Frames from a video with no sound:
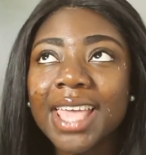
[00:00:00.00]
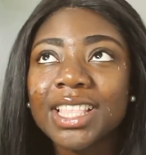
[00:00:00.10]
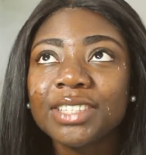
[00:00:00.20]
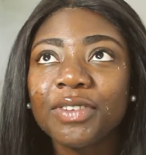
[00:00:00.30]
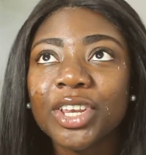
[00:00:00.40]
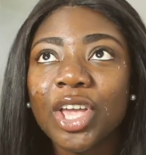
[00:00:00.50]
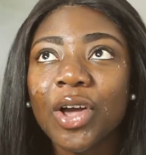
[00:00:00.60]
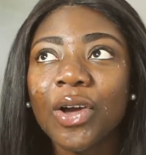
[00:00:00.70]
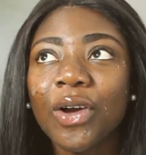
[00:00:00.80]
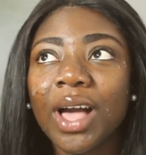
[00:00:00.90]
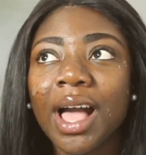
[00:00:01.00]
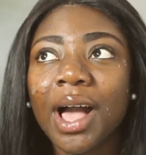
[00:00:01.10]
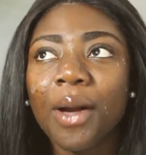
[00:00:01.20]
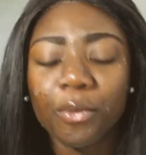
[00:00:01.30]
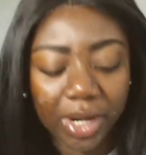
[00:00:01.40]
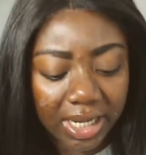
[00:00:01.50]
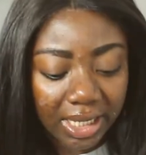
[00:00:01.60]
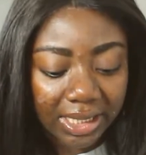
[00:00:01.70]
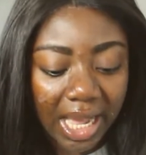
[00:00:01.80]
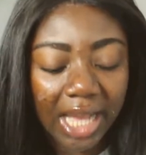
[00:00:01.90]
in this video we're
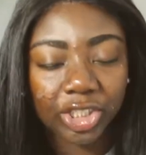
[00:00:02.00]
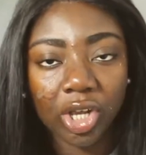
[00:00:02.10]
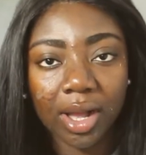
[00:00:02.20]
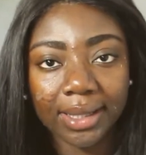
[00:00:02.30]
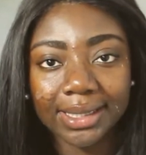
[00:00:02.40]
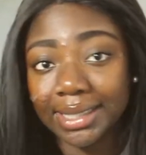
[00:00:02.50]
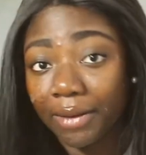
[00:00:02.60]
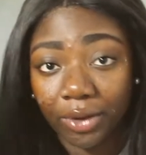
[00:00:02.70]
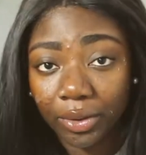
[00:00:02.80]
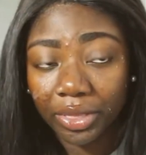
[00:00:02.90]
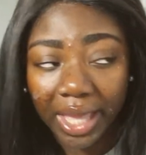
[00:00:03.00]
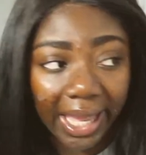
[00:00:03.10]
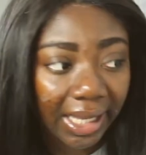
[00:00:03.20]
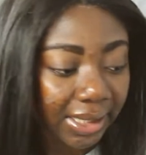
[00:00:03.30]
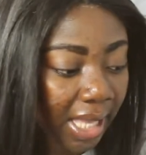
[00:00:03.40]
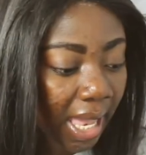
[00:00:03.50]
gonna touch on several things.